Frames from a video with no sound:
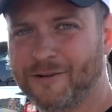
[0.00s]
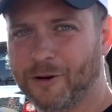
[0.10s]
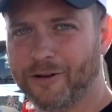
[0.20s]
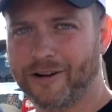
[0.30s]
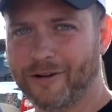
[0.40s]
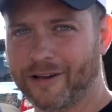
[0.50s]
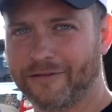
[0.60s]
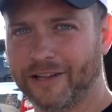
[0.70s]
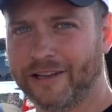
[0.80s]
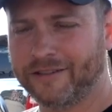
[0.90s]
Well, we don't
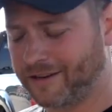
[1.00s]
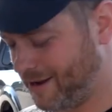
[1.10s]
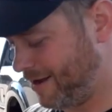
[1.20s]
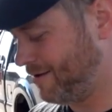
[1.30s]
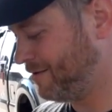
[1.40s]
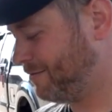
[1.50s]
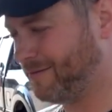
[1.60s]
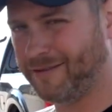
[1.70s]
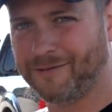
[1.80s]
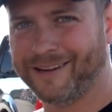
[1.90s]
have Lynn today.
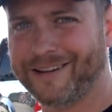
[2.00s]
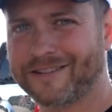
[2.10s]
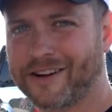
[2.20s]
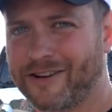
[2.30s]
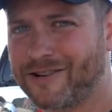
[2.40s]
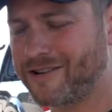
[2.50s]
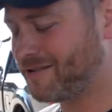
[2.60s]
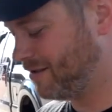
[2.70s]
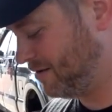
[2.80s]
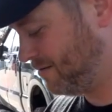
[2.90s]
We got his
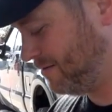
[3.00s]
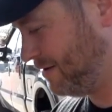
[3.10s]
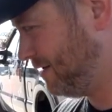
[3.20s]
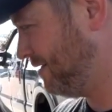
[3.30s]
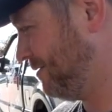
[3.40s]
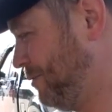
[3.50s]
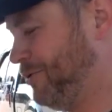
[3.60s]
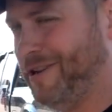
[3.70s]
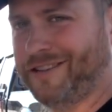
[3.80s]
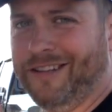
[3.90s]
card.
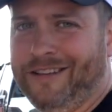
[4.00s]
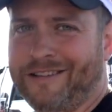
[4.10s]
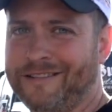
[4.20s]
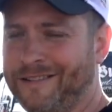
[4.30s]
Who needs Lynn?